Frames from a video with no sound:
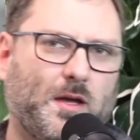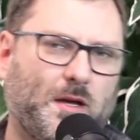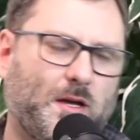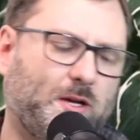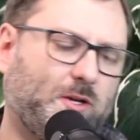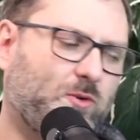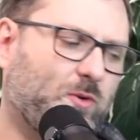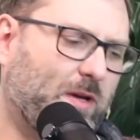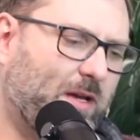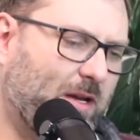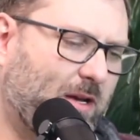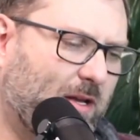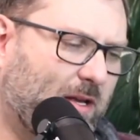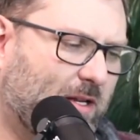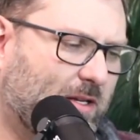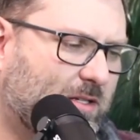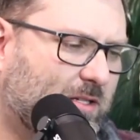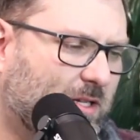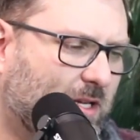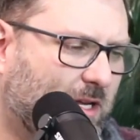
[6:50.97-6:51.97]
Agreed.
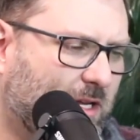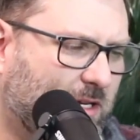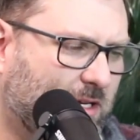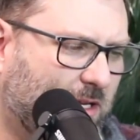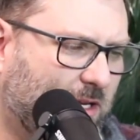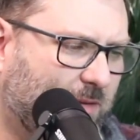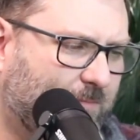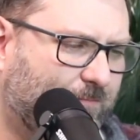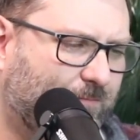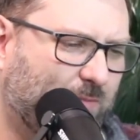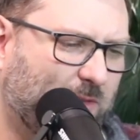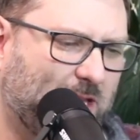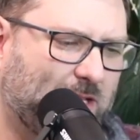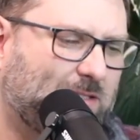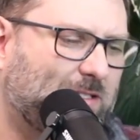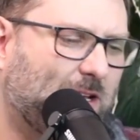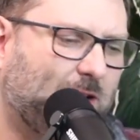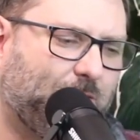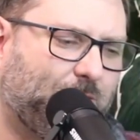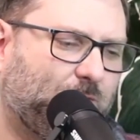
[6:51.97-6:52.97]
It's
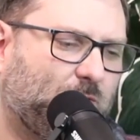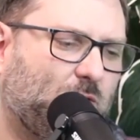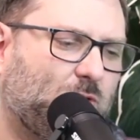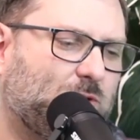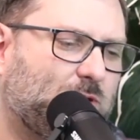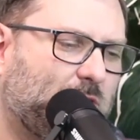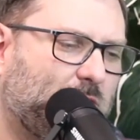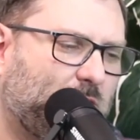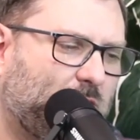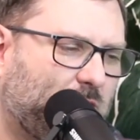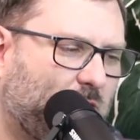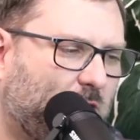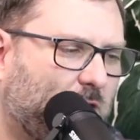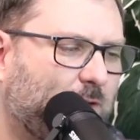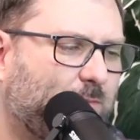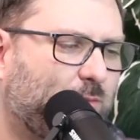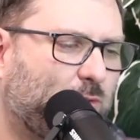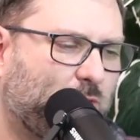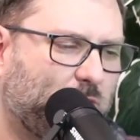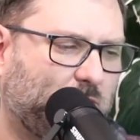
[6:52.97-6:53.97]
that frozen
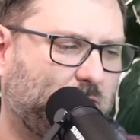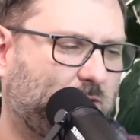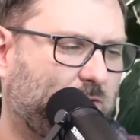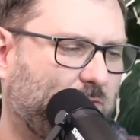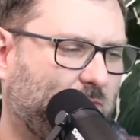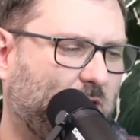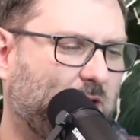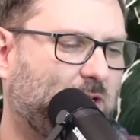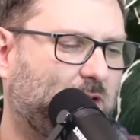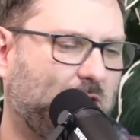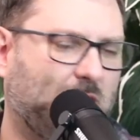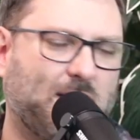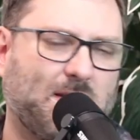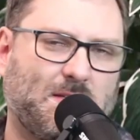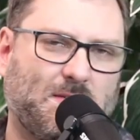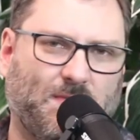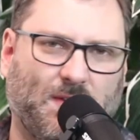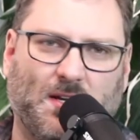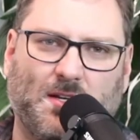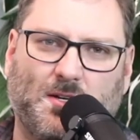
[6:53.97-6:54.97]
cardboard. It
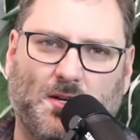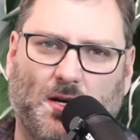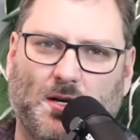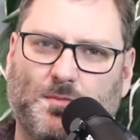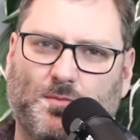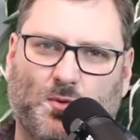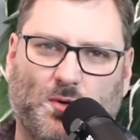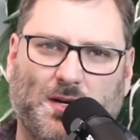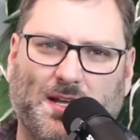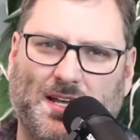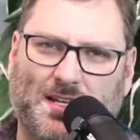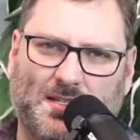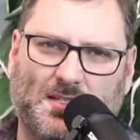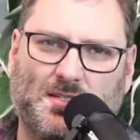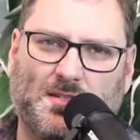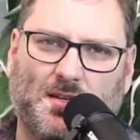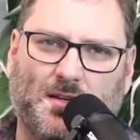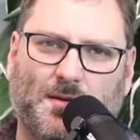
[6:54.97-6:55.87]
is very cardboard-esque.